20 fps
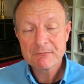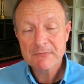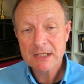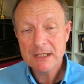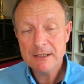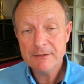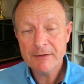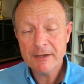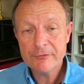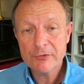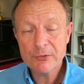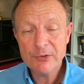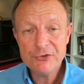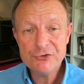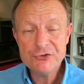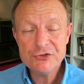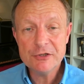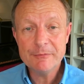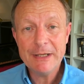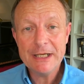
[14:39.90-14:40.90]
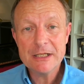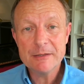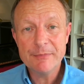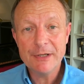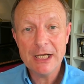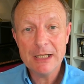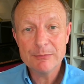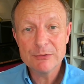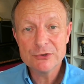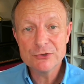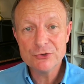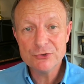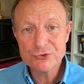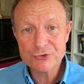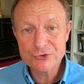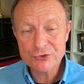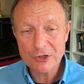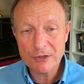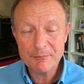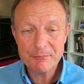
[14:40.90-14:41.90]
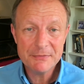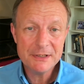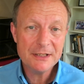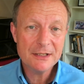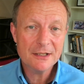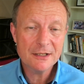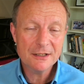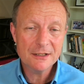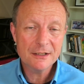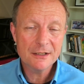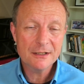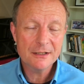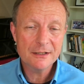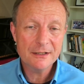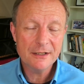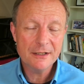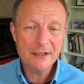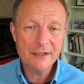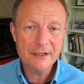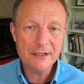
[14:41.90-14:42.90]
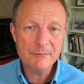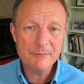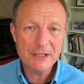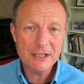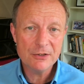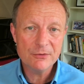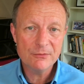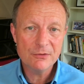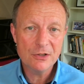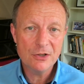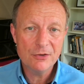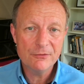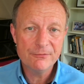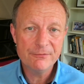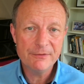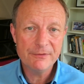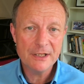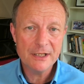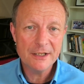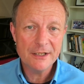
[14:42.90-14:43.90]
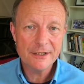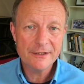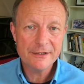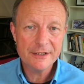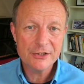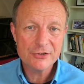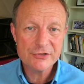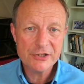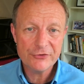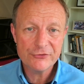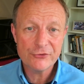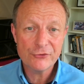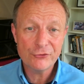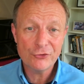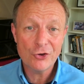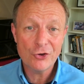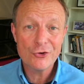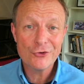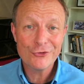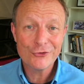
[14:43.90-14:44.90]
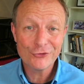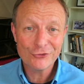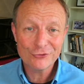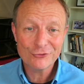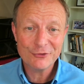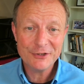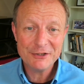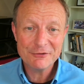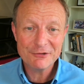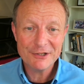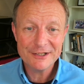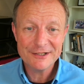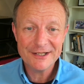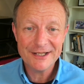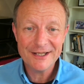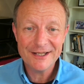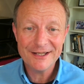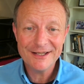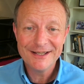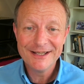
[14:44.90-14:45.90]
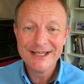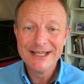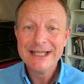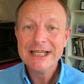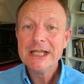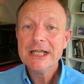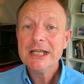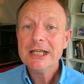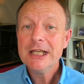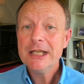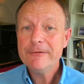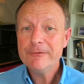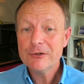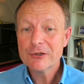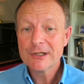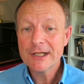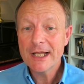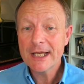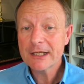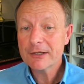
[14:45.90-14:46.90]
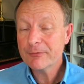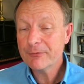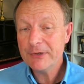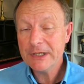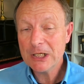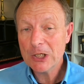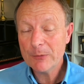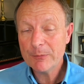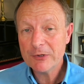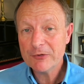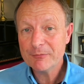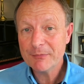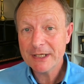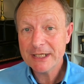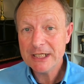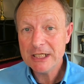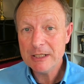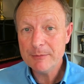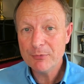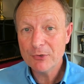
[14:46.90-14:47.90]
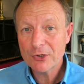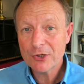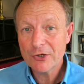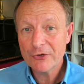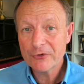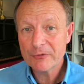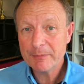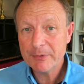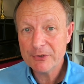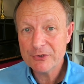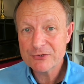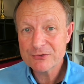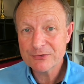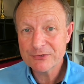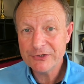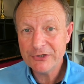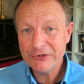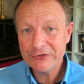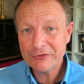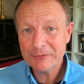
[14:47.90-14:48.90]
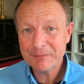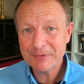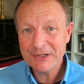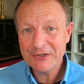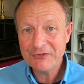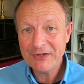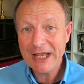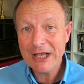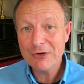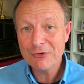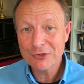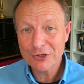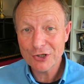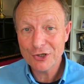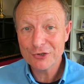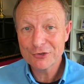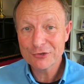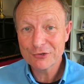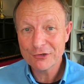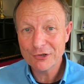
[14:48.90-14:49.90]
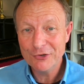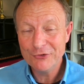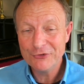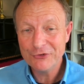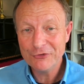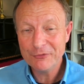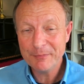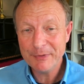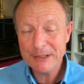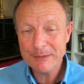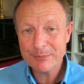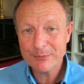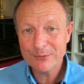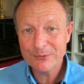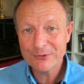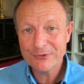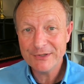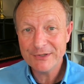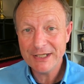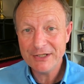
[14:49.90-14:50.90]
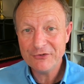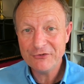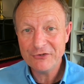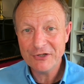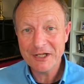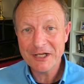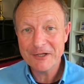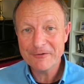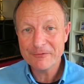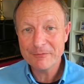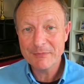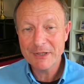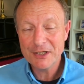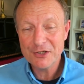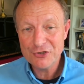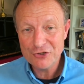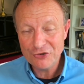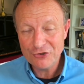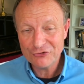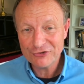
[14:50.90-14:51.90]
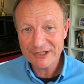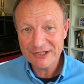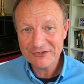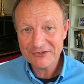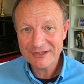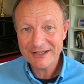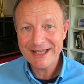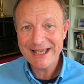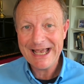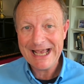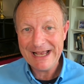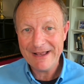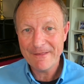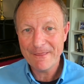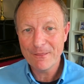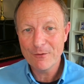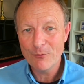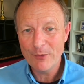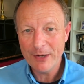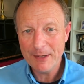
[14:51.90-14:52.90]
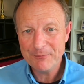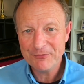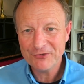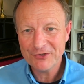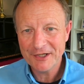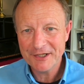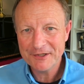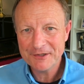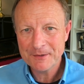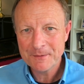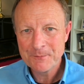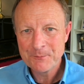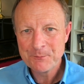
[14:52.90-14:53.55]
If you have a question about the Bible, do drop me an email via the address that's on the screen right there. If you'd like a free copy of my ebook on spiritual disciplines, How God Grows His People, then sign up for my newsletter at the website.